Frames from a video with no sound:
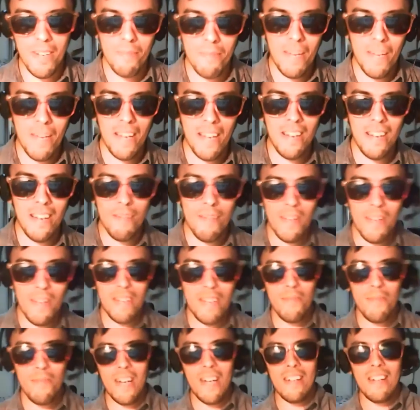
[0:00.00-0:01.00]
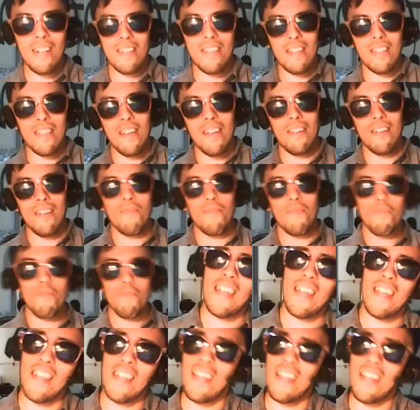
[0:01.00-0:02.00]
my rating scale,
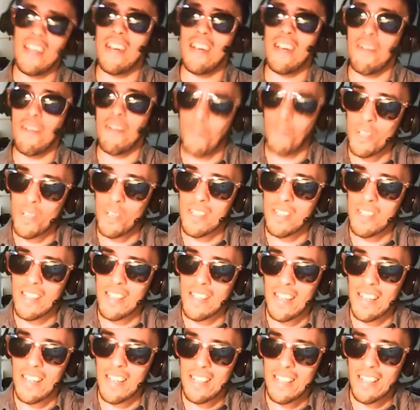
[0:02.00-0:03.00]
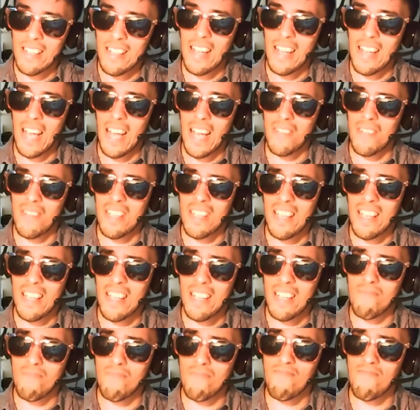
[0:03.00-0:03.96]
unfortunately, it's gonna have to get